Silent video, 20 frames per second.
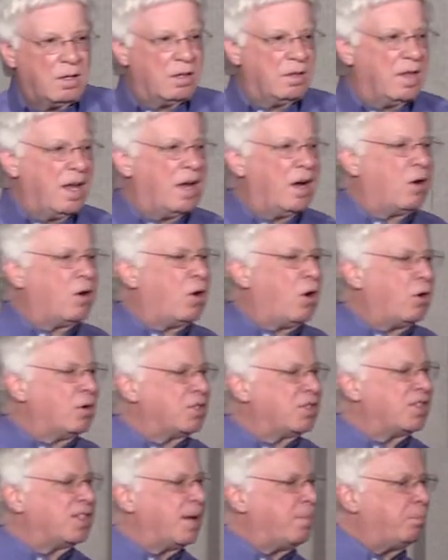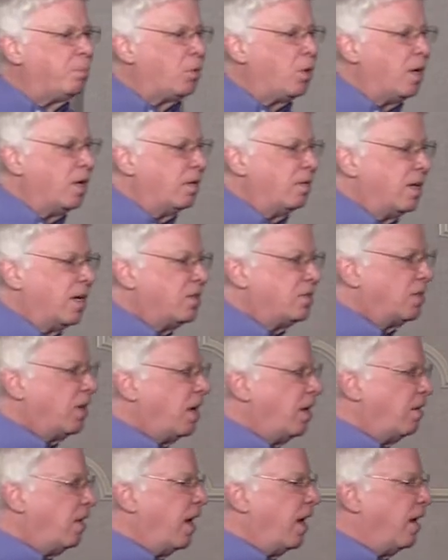They are separated. They
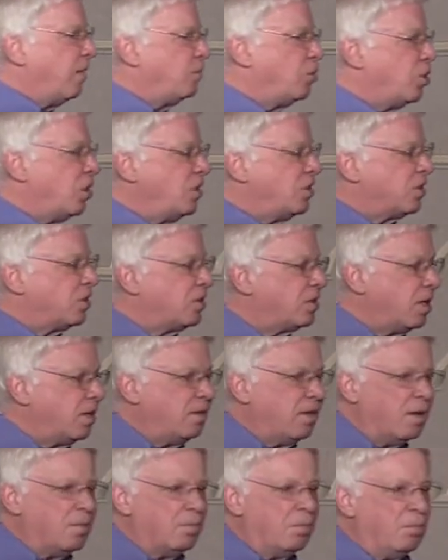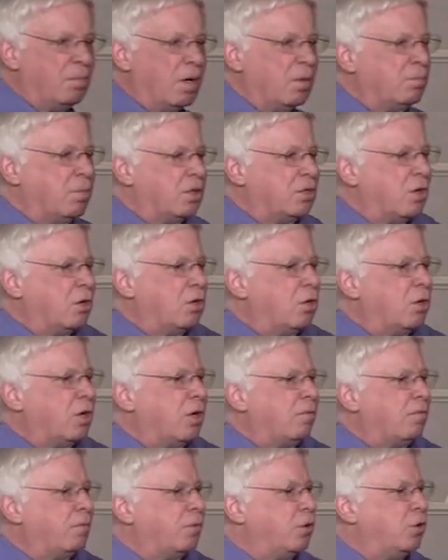say they have Jesus in them, but they're
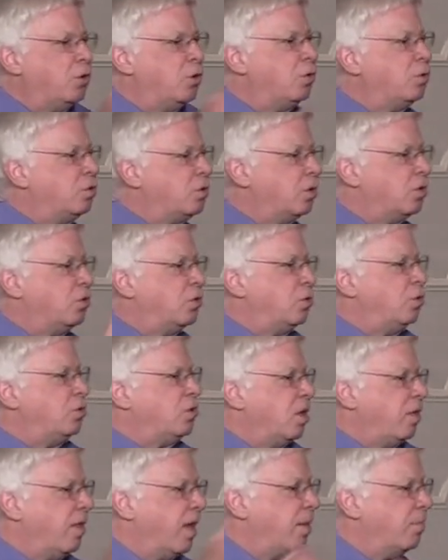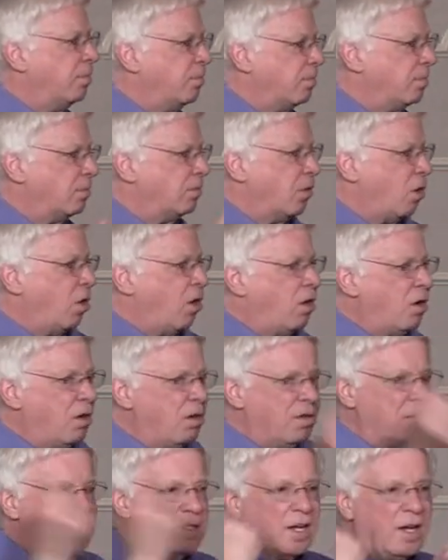looking for you to do to them all
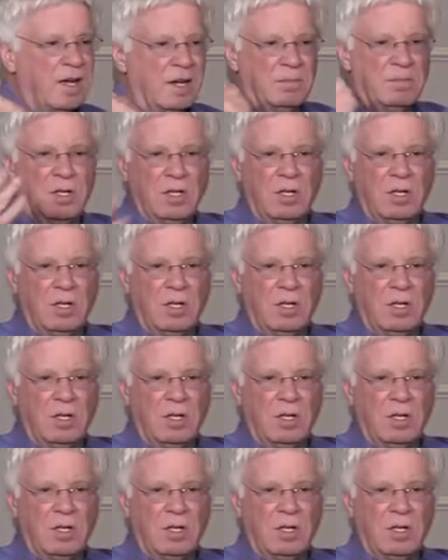the time.